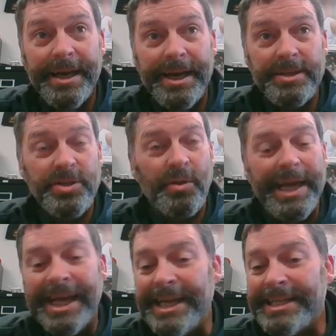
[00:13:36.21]
And so
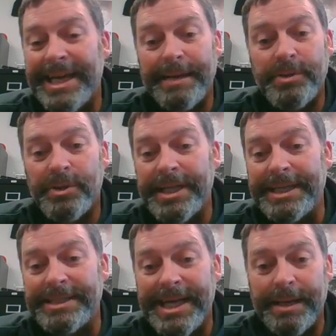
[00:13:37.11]
anytime during
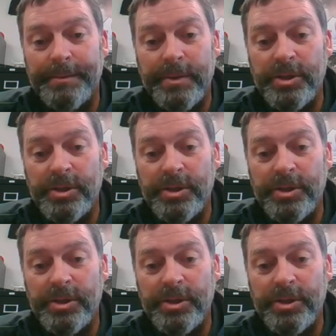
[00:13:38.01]
that time,